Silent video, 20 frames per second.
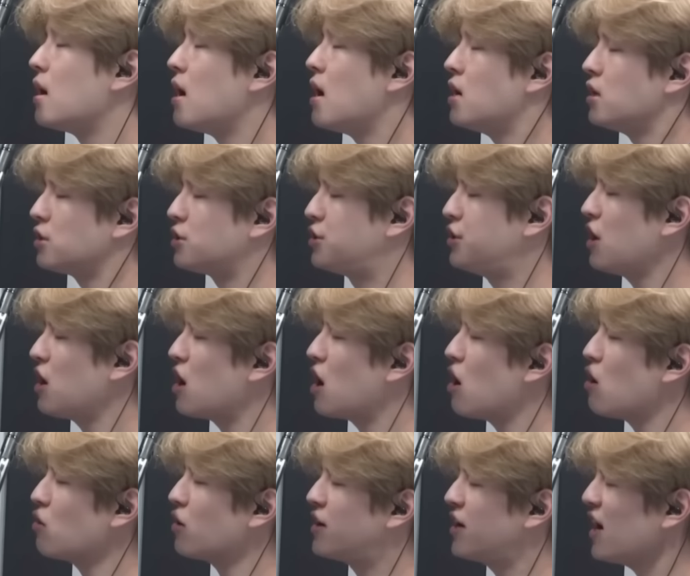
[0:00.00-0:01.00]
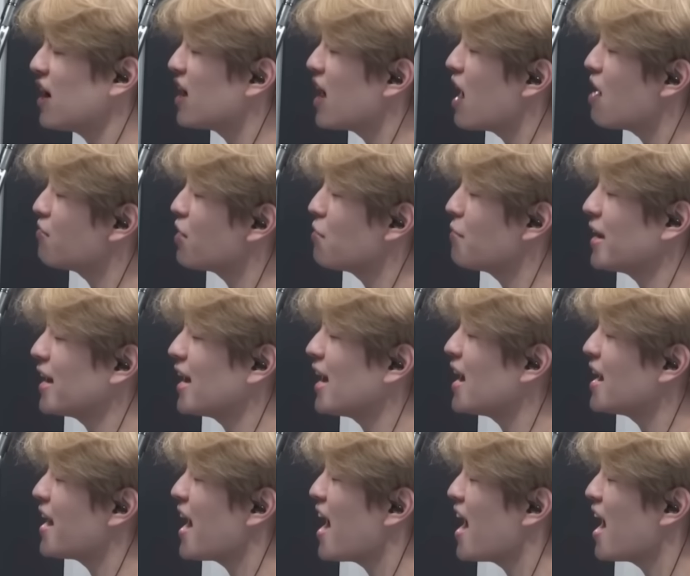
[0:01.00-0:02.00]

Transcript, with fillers: So come on in.